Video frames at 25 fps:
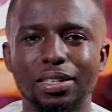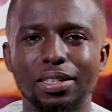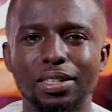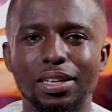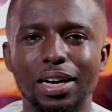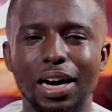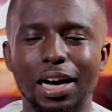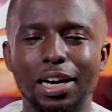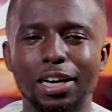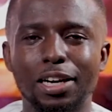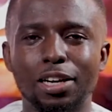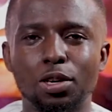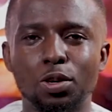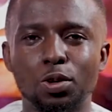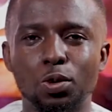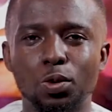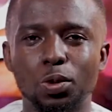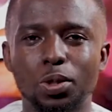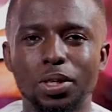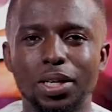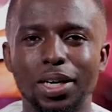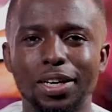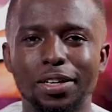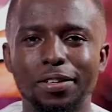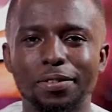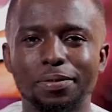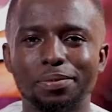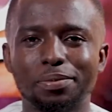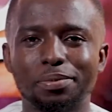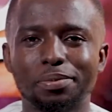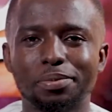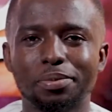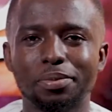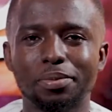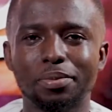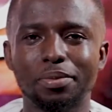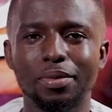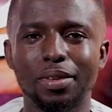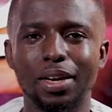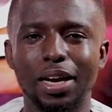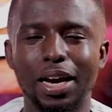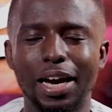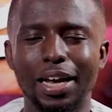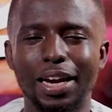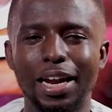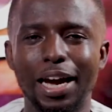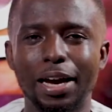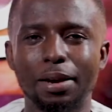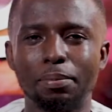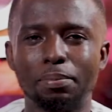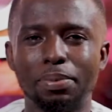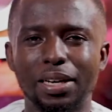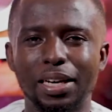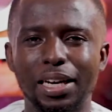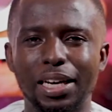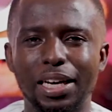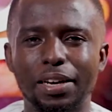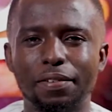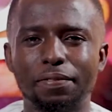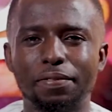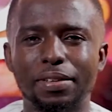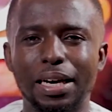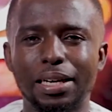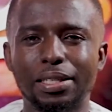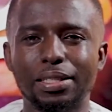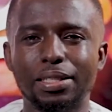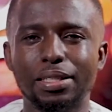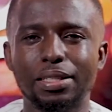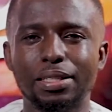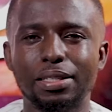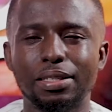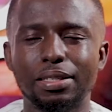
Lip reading: Hallelujah. And I believe that